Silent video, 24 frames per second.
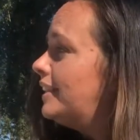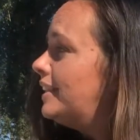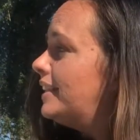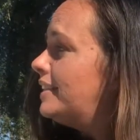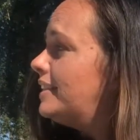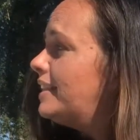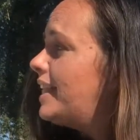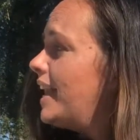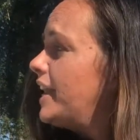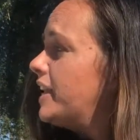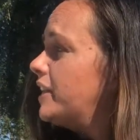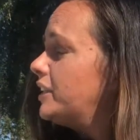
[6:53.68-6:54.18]

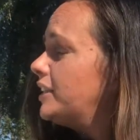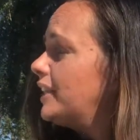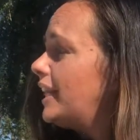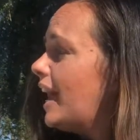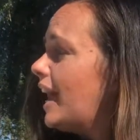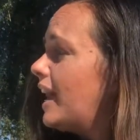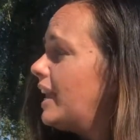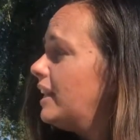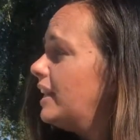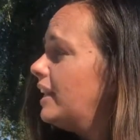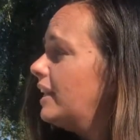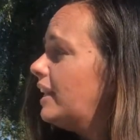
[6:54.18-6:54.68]
"They are
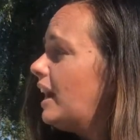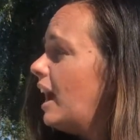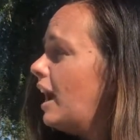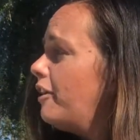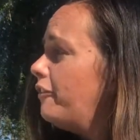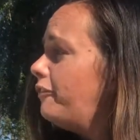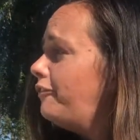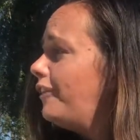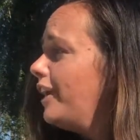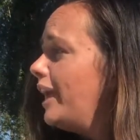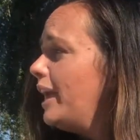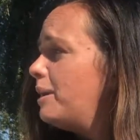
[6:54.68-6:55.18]
like a
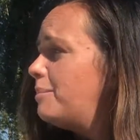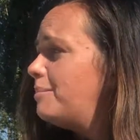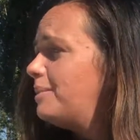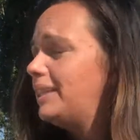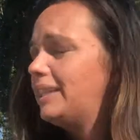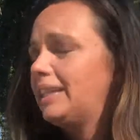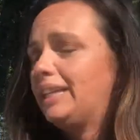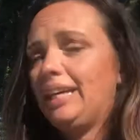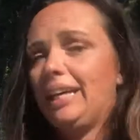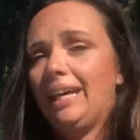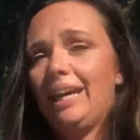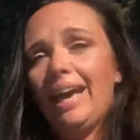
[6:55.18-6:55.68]

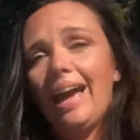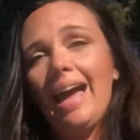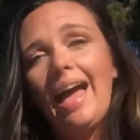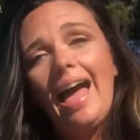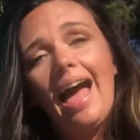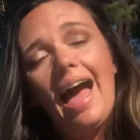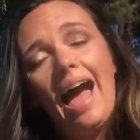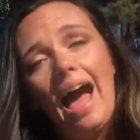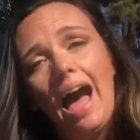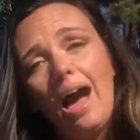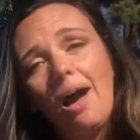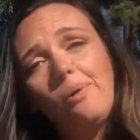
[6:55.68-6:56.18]
family.
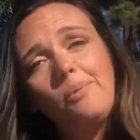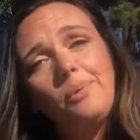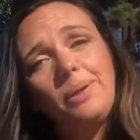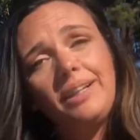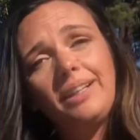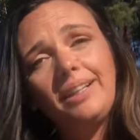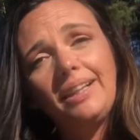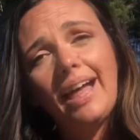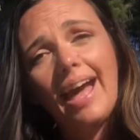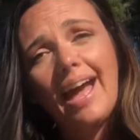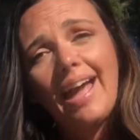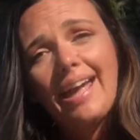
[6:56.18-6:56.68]
How will
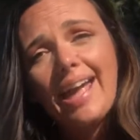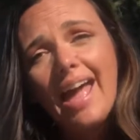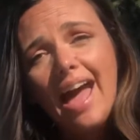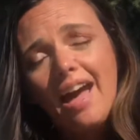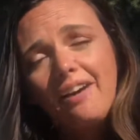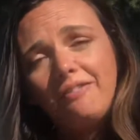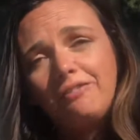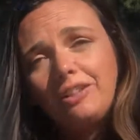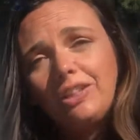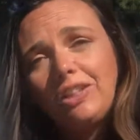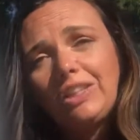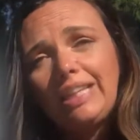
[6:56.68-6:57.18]
I
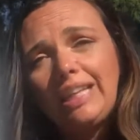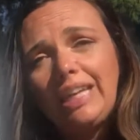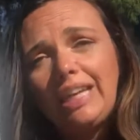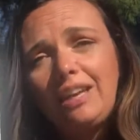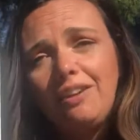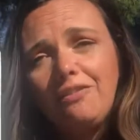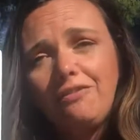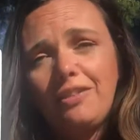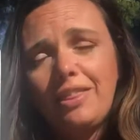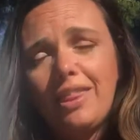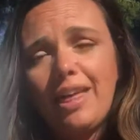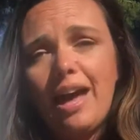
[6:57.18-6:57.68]
ever
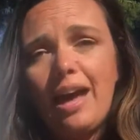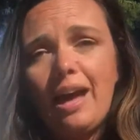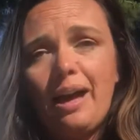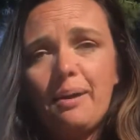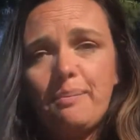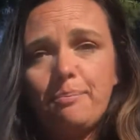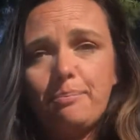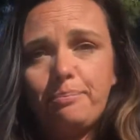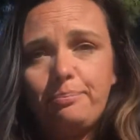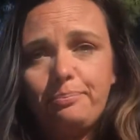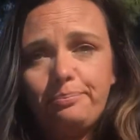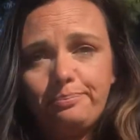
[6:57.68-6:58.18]
leave
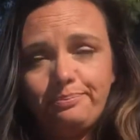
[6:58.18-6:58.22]
them?"